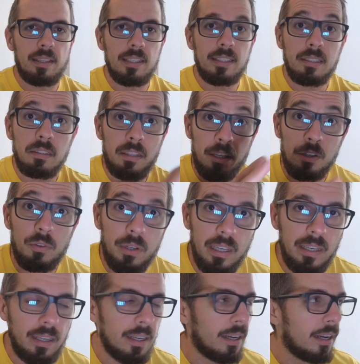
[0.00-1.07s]
this
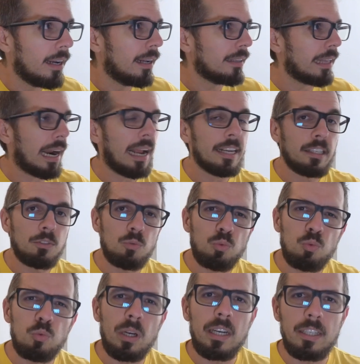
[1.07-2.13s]
theory that I
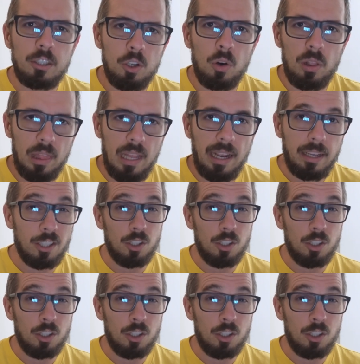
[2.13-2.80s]
really don't like.